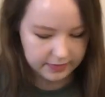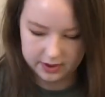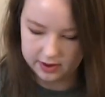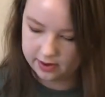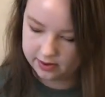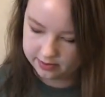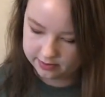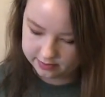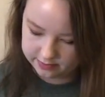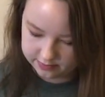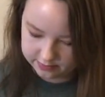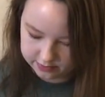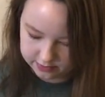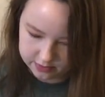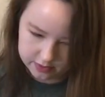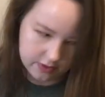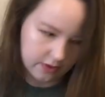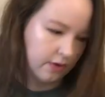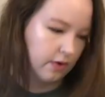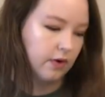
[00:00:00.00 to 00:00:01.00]
Okay,
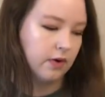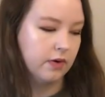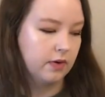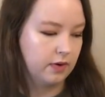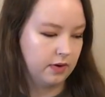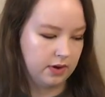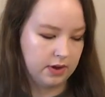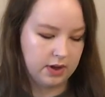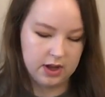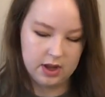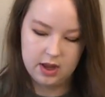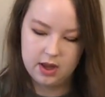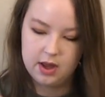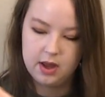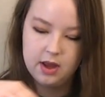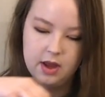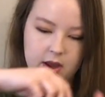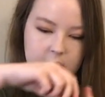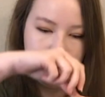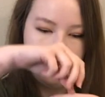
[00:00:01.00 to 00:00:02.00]
so
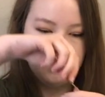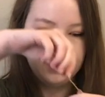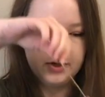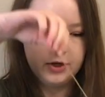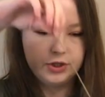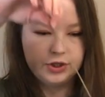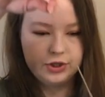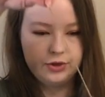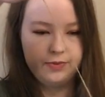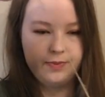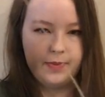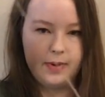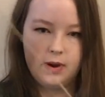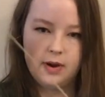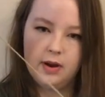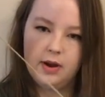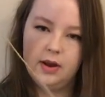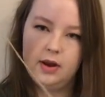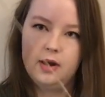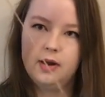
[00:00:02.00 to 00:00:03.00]
I'm gonna do
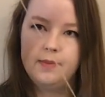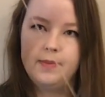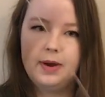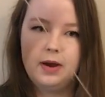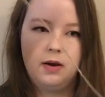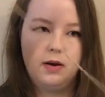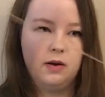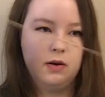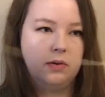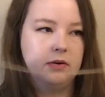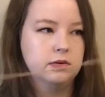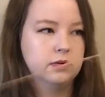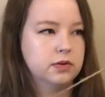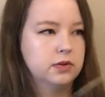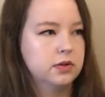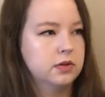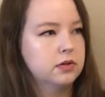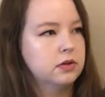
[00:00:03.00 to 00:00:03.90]
mine about